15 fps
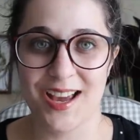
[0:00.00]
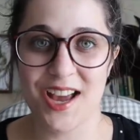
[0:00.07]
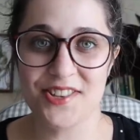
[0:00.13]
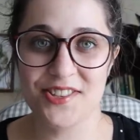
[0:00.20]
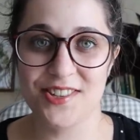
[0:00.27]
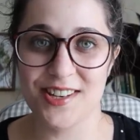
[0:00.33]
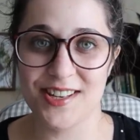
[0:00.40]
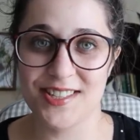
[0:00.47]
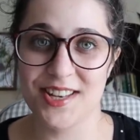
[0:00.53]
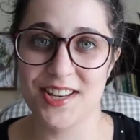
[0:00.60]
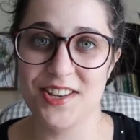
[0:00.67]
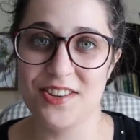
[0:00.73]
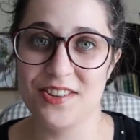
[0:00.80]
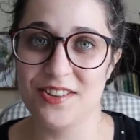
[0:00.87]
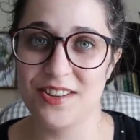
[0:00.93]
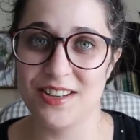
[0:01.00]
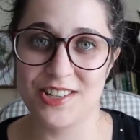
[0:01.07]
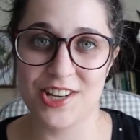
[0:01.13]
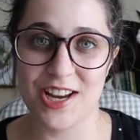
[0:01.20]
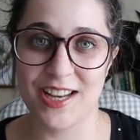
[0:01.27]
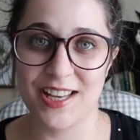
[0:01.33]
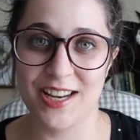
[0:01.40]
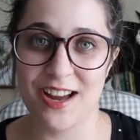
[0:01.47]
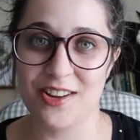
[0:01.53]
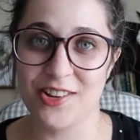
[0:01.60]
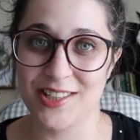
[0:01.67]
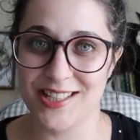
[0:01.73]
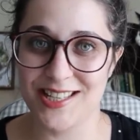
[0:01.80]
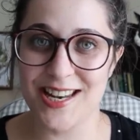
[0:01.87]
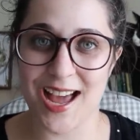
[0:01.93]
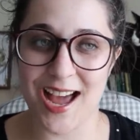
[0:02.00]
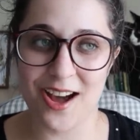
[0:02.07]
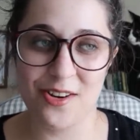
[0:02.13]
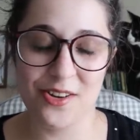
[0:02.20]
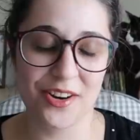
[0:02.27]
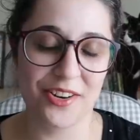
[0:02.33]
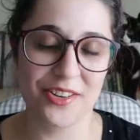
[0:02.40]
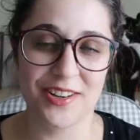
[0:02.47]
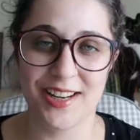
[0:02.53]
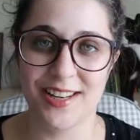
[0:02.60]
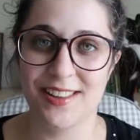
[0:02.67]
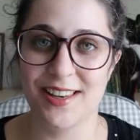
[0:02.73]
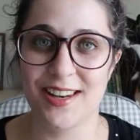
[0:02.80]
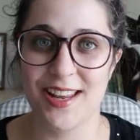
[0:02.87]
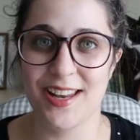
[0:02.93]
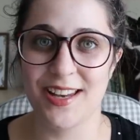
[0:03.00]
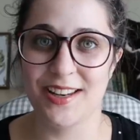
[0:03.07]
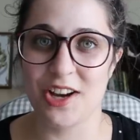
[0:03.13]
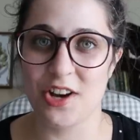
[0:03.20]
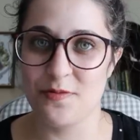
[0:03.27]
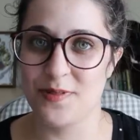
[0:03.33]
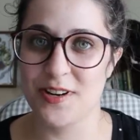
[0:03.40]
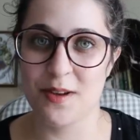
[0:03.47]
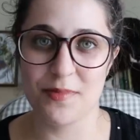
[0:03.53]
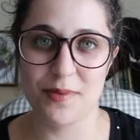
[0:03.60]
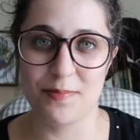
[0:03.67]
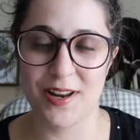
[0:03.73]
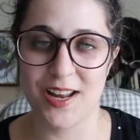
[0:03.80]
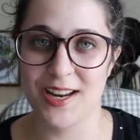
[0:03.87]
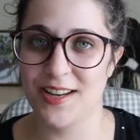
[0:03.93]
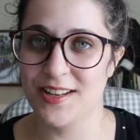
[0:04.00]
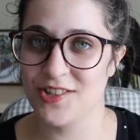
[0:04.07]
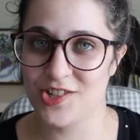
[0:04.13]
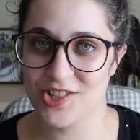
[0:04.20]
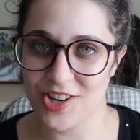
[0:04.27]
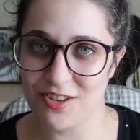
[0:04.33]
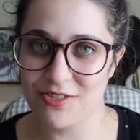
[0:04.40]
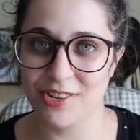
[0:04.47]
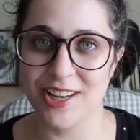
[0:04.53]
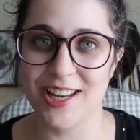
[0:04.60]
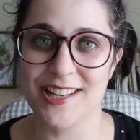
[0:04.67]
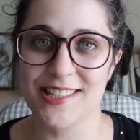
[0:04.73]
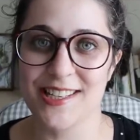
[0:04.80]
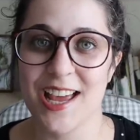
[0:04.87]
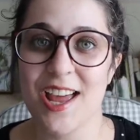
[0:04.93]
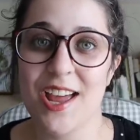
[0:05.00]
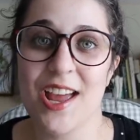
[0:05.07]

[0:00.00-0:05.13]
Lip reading: I suggest that you check it out now, go click the link, open up the playlist, shuffle it,